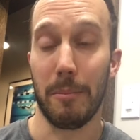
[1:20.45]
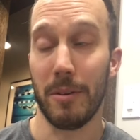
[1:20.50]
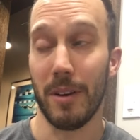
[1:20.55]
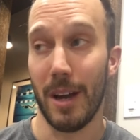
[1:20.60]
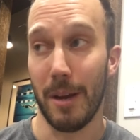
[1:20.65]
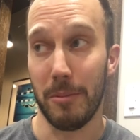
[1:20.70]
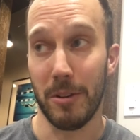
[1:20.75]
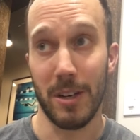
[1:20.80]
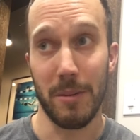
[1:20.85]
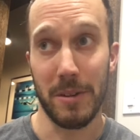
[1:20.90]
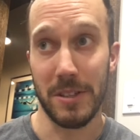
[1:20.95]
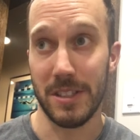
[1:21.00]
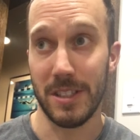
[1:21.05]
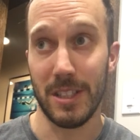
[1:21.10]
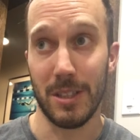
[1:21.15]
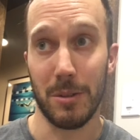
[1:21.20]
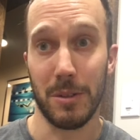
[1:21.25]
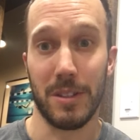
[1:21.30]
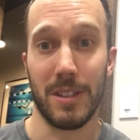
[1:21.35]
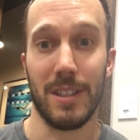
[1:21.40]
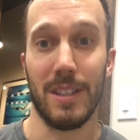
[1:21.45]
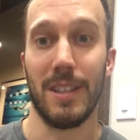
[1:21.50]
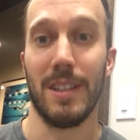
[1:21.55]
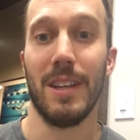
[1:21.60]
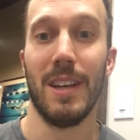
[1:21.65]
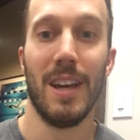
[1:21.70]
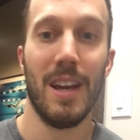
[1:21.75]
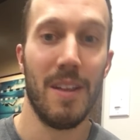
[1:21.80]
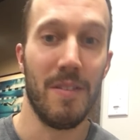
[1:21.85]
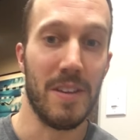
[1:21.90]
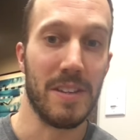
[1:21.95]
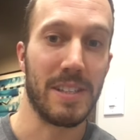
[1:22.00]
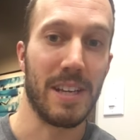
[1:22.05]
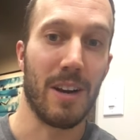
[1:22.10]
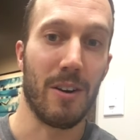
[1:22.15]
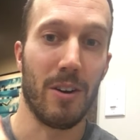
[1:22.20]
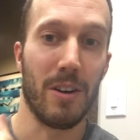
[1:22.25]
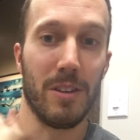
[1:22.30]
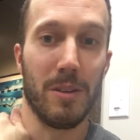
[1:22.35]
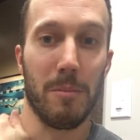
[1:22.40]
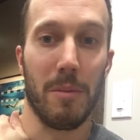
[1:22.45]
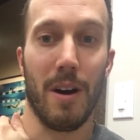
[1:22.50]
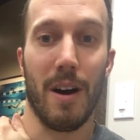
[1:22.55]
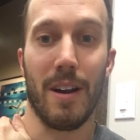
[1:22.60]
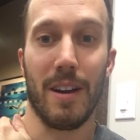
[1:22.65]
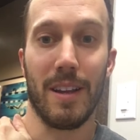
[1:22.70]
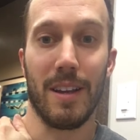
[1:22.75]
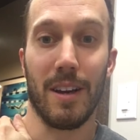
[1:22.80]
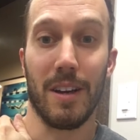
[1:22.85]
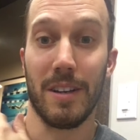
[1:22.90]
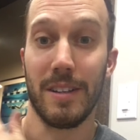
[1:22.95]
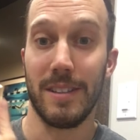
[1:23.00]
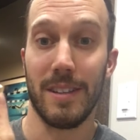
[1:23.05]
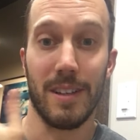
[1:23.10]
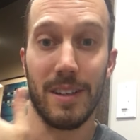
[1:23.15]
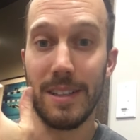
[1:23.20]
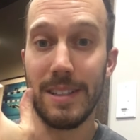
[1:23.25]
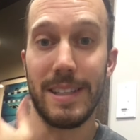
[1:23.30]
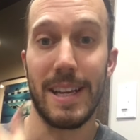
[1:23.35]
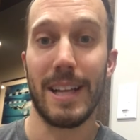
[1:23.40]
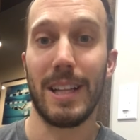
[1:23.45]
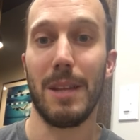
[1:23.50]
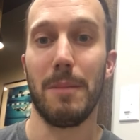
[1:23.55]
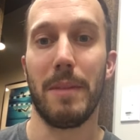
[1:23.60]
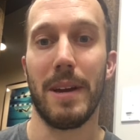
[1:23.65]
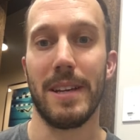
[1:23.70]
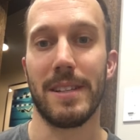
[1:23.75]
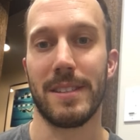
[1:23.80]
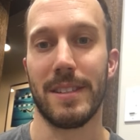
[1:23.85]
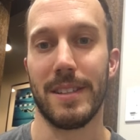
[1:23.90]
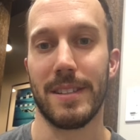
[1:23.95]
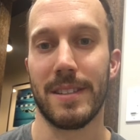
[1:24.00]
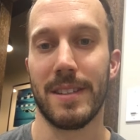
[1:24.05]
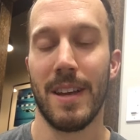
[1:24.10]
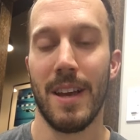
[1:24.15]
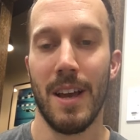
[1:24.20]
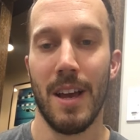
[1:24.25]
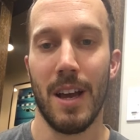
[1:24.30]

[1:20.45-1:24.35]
I pretty much deal with this area in the body on a daily basis.